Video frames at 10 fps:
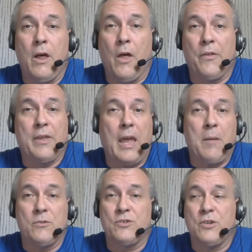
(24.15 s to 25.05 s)
The game
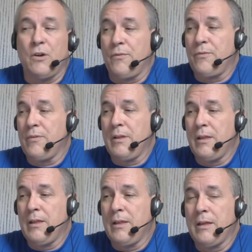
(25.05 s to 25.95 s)
itself,
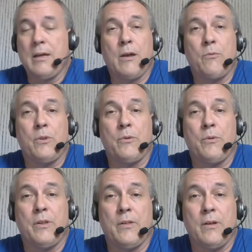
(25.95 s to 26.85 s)
I
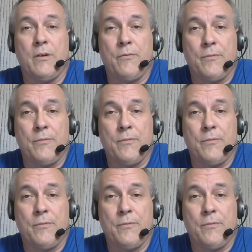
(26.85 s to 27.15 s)
really love.